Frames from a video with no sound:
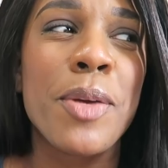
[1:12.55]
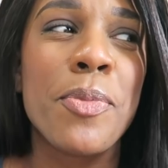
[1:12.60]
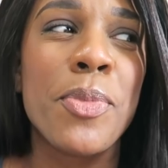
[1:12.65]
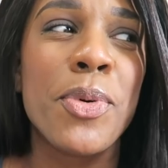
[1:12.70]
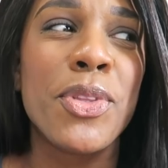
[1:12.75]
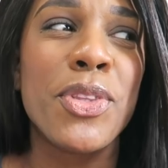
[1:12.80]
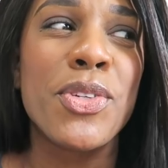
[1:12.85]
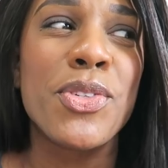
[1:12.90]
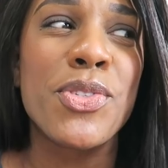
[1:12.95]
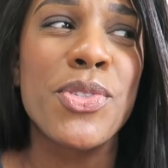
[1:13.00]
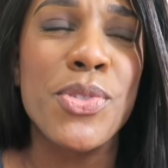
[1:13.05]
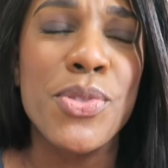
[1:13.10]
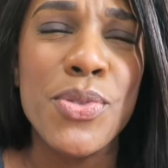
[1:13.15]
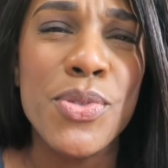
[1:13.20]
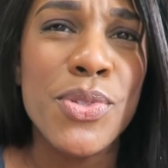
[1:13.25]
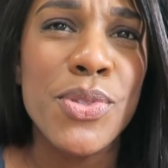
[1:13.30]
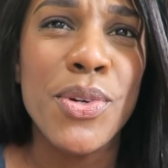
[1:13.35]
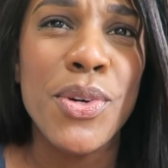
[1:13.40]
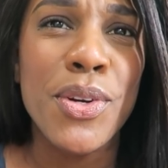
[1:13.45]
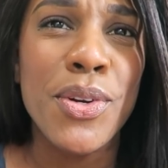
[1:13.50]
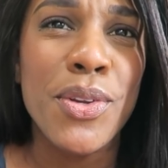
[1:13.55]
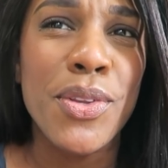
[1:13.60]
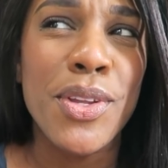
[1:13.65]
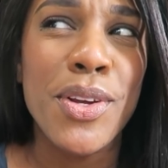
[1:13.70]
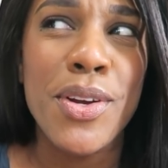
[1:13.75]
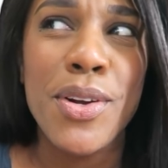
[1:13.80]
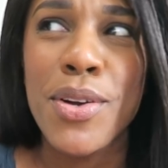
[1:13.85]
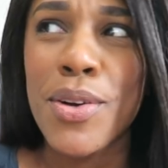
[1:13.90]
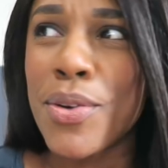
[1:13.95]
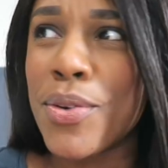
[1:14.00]
can put their shoes on on
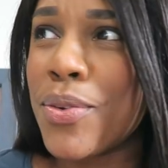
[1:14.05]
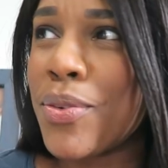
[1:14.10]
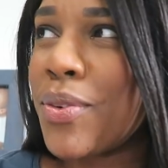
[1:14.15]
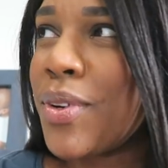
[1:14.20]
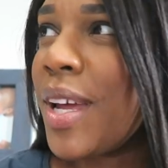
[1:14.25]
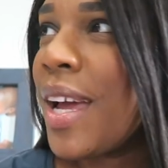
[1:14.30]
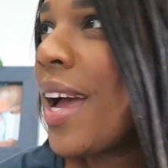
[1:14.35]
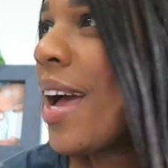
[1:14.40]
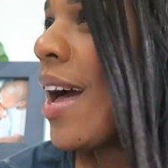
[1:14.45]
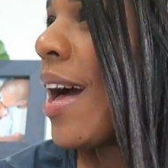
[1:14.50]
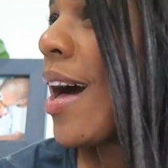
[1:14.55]
their own,